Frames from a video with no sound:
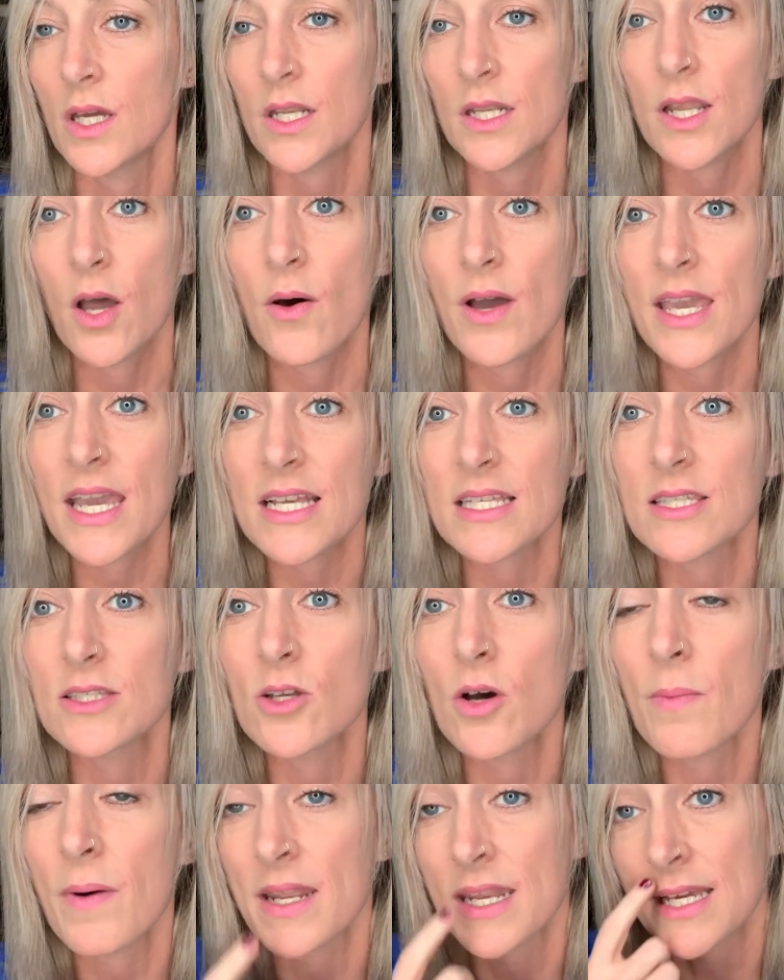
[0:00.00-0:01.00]
Now, I guess
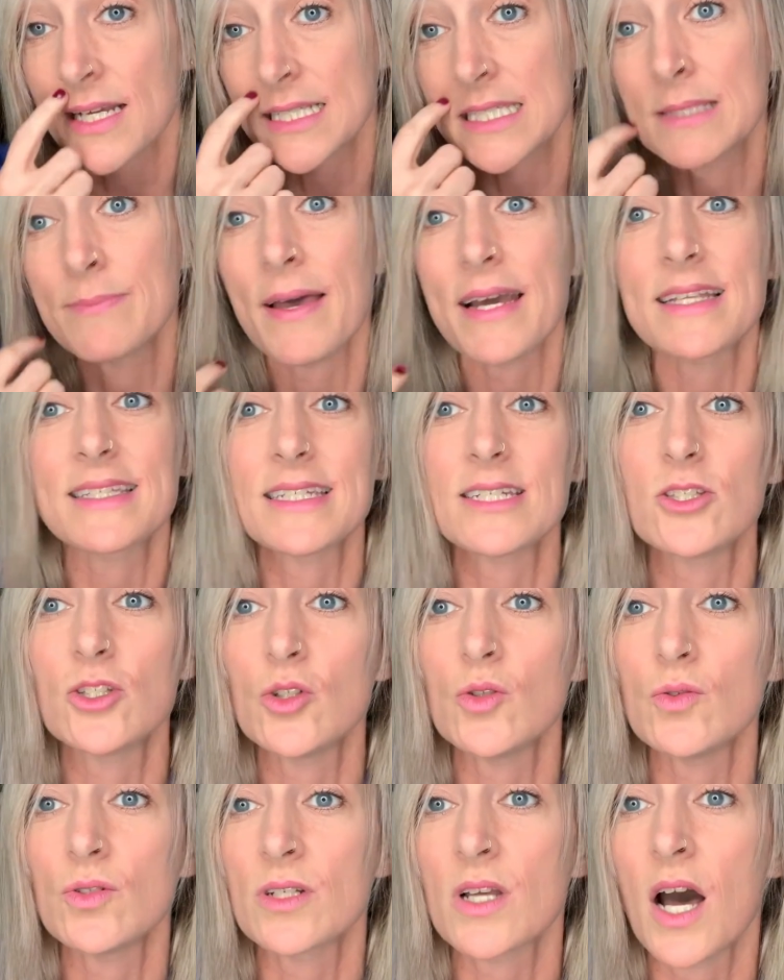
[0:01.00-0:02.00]
nobody expected
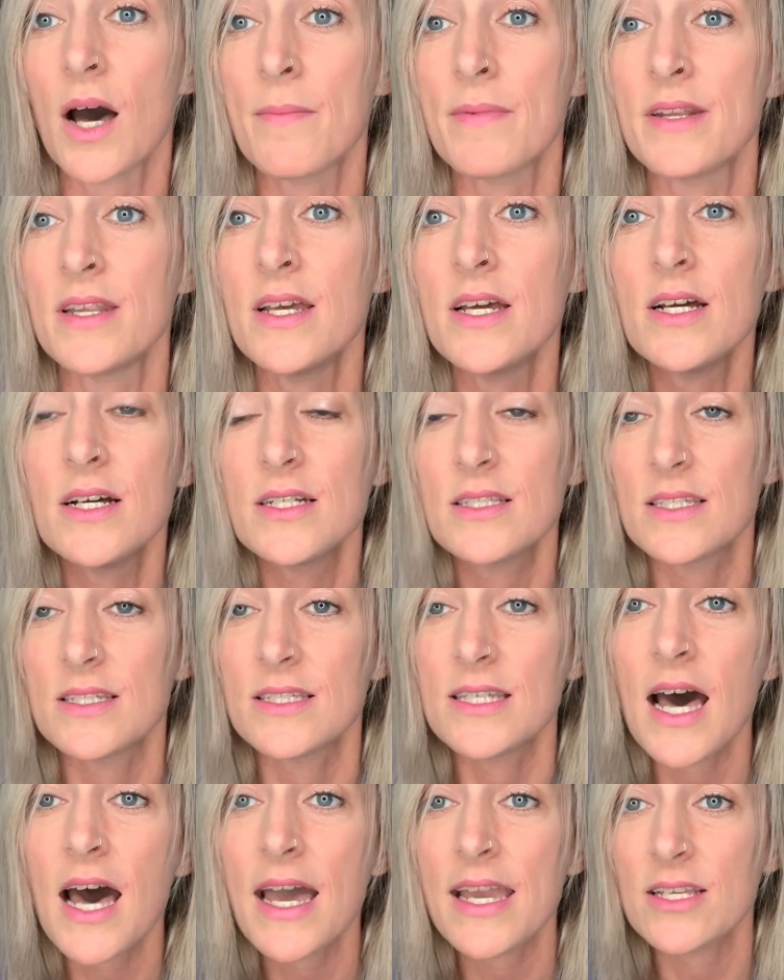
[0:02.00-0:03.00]
Tutankhamun to
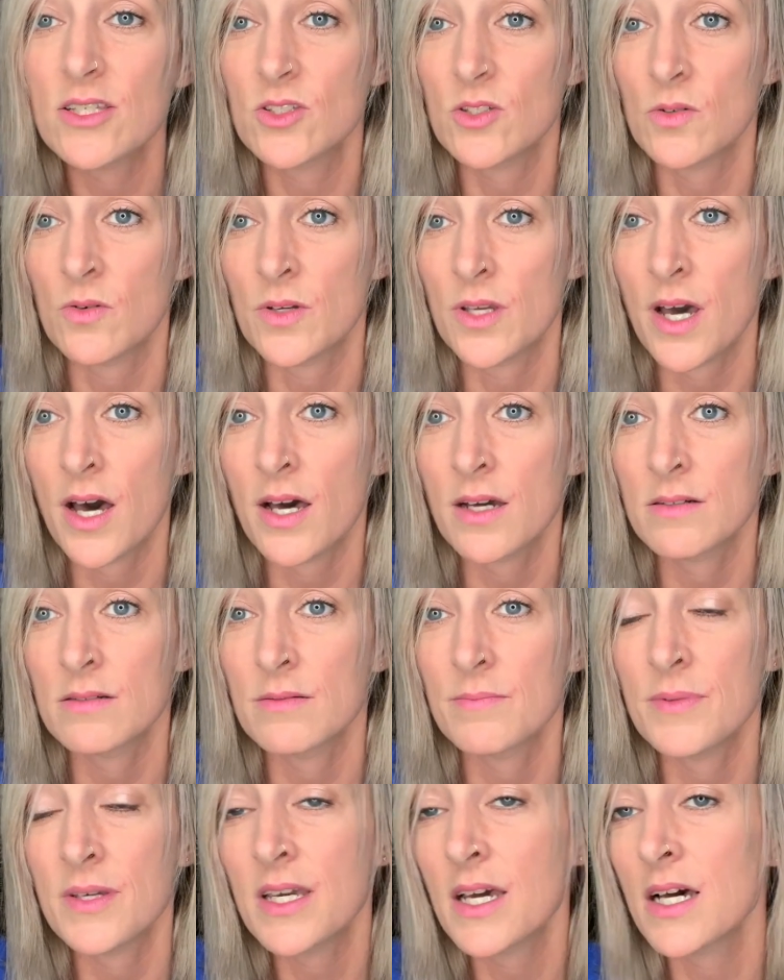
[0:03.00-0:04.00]
die so
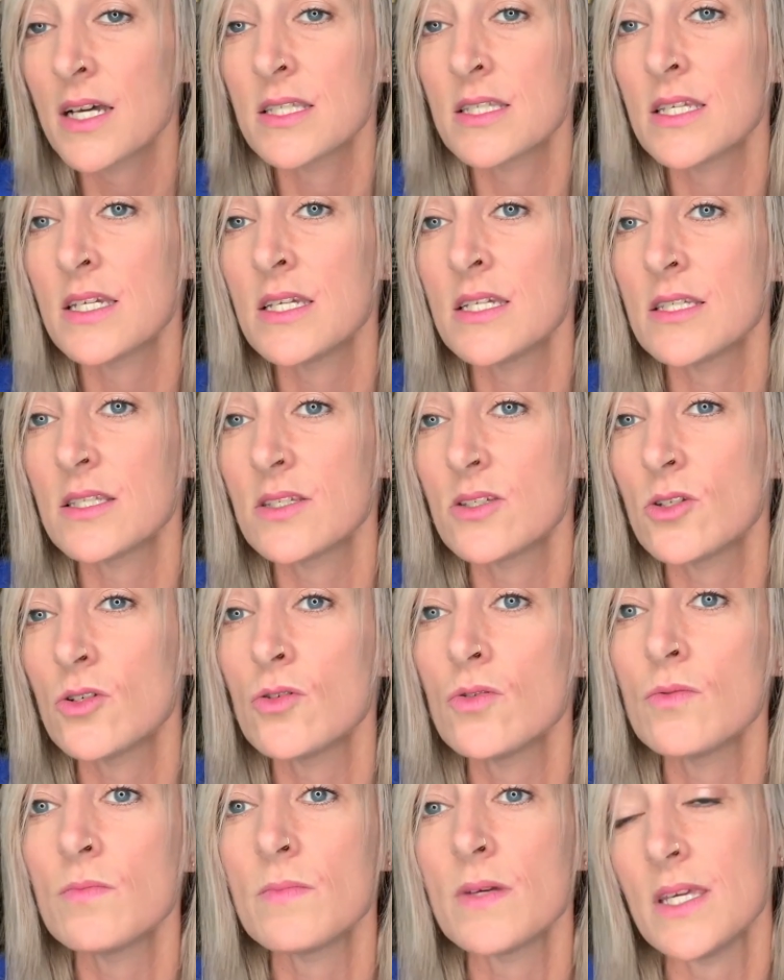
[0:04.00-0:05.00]
young because his
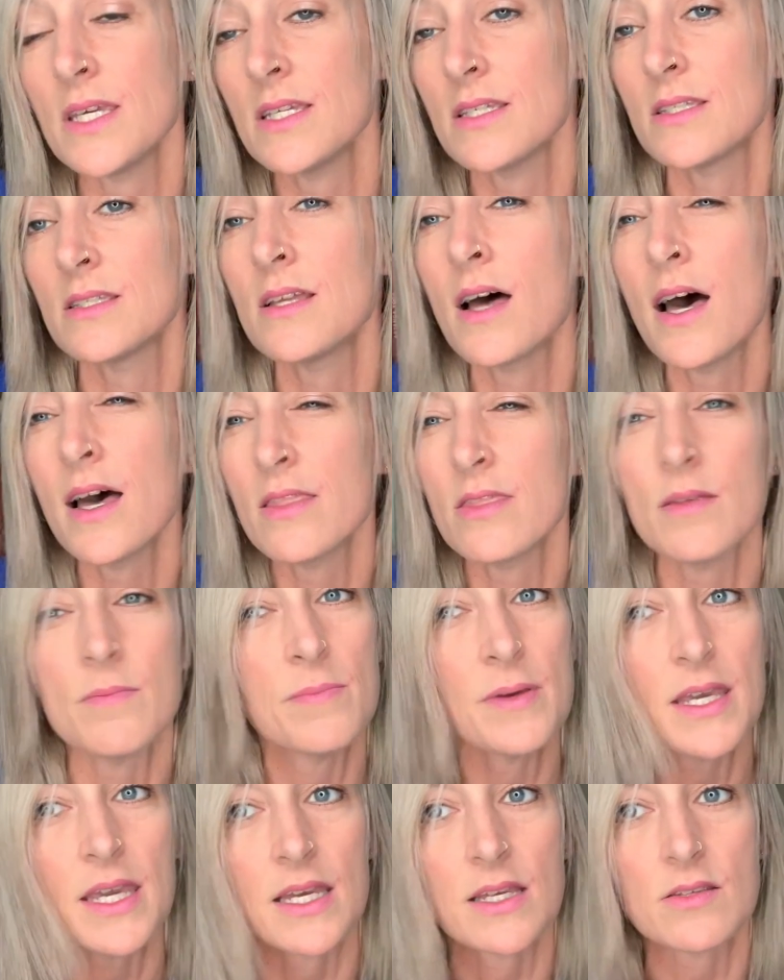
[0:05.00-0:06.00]
tomb is not the
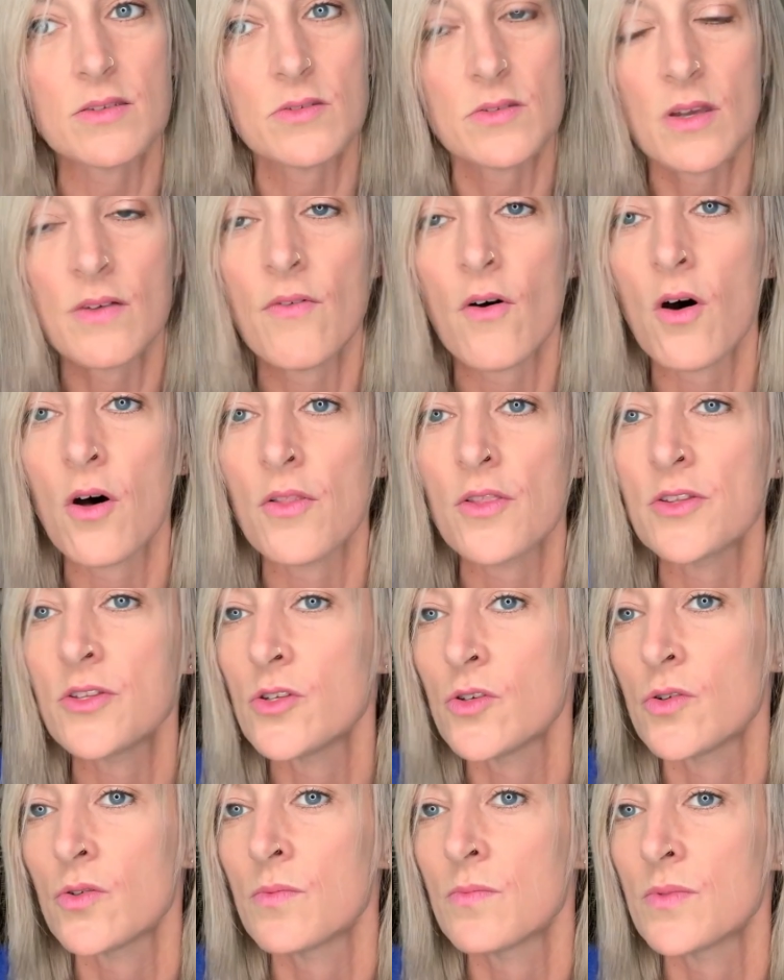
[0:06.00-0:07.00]
biggest of all the
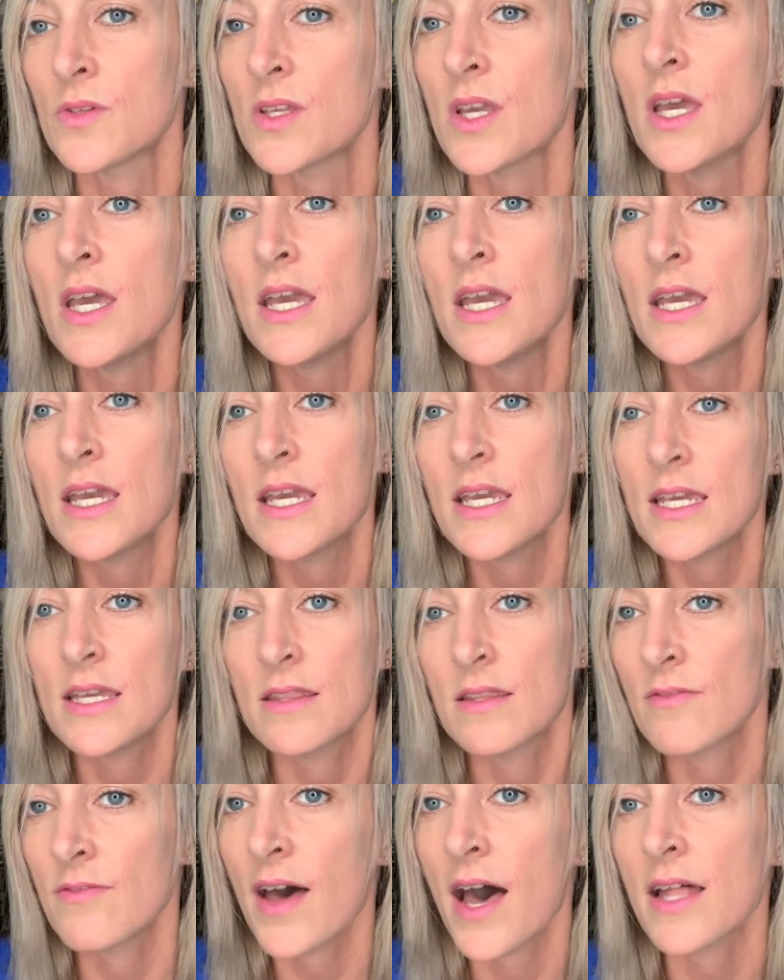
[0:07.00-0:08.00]
tombs
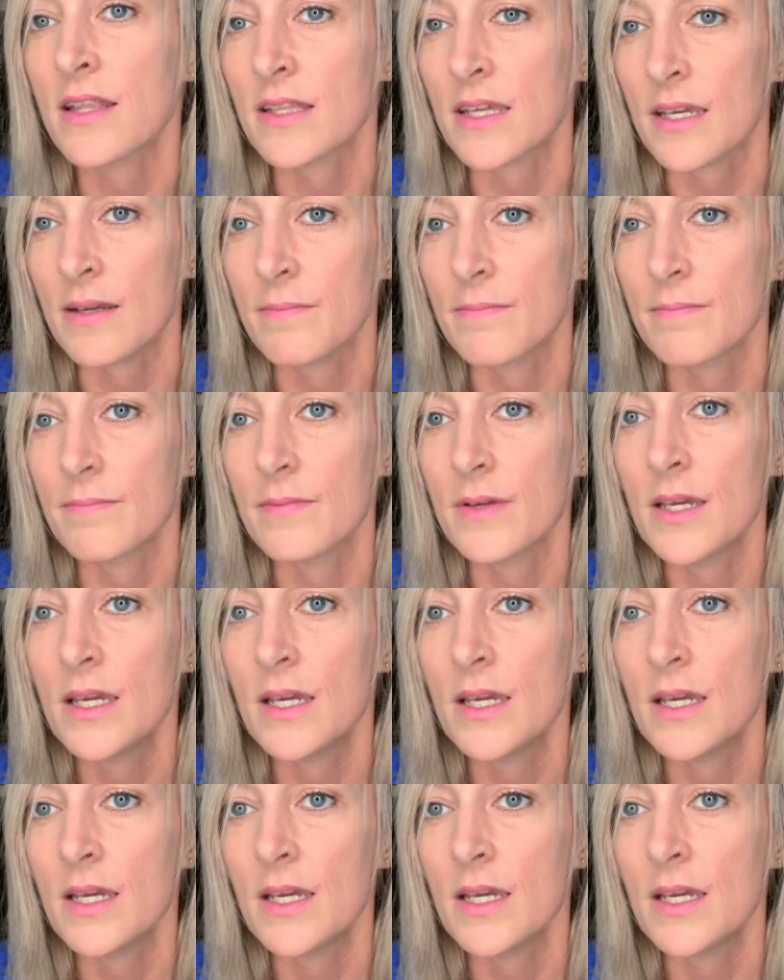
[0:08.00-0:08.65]
in the valley.